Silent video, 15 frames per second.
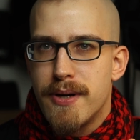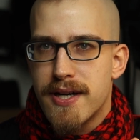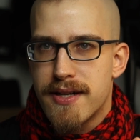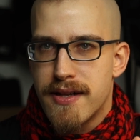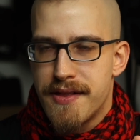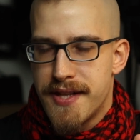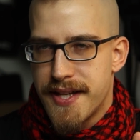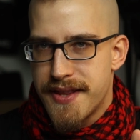
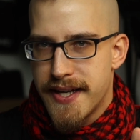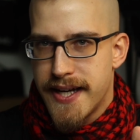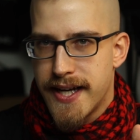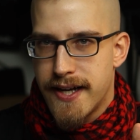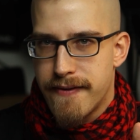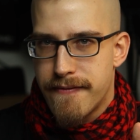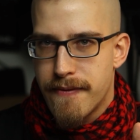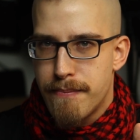buckle that they
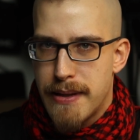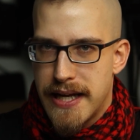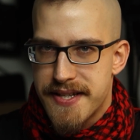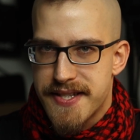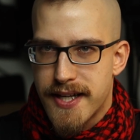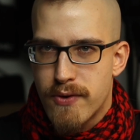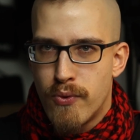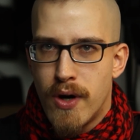have, the
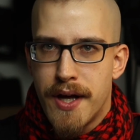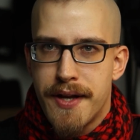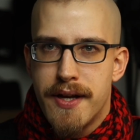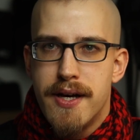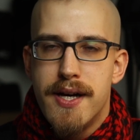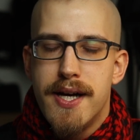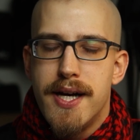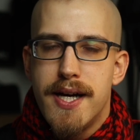plastic
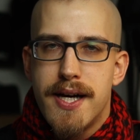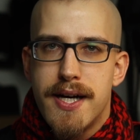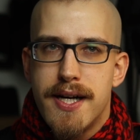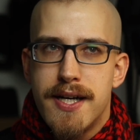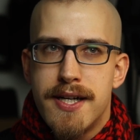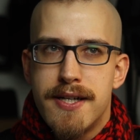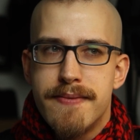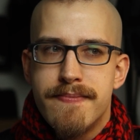one.
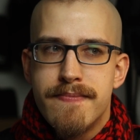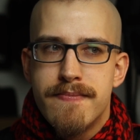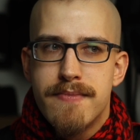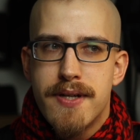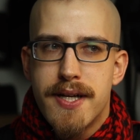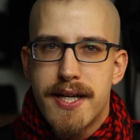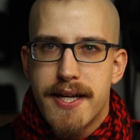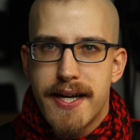
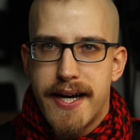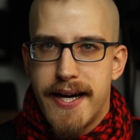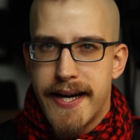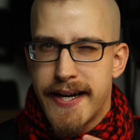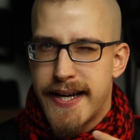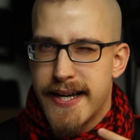I